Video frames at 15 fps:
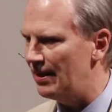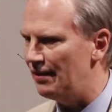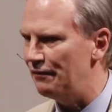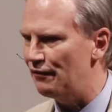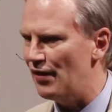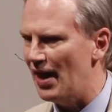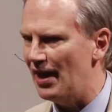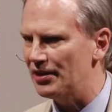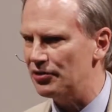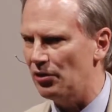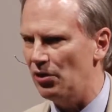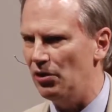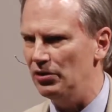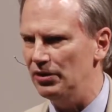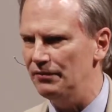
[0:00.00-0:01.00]
in fact,
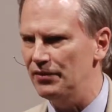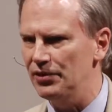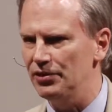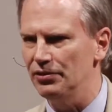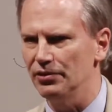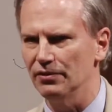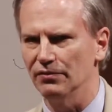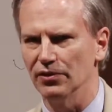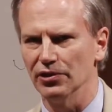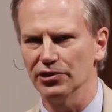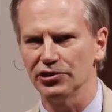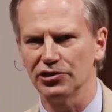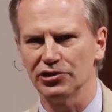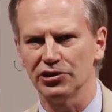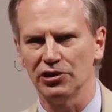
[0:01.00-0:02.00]
all of the
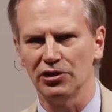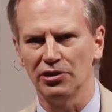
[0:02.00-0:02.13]
universe,